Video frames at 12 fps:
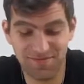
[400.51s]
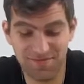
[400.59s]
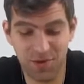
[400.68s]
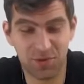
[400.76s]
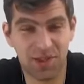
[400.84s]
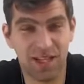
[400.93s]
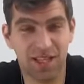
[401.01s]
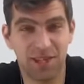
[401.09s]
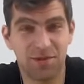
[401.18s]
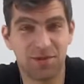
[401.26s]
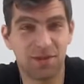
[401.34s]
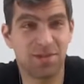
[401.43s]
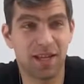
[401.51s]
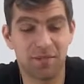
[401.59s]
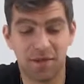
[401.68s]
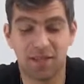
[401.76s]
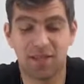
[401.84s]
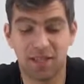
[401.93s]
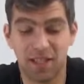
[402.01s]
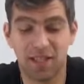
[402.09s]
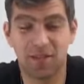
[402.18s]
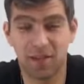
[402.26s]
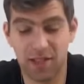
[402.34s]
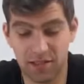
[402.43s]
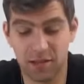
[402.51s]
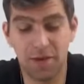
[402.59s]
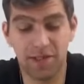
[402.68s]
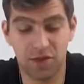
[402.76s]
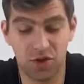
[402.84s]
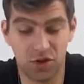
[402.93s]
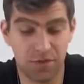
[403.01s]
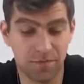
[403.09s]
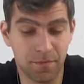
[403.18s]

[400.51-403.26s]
most likely will reply me if it gets the message.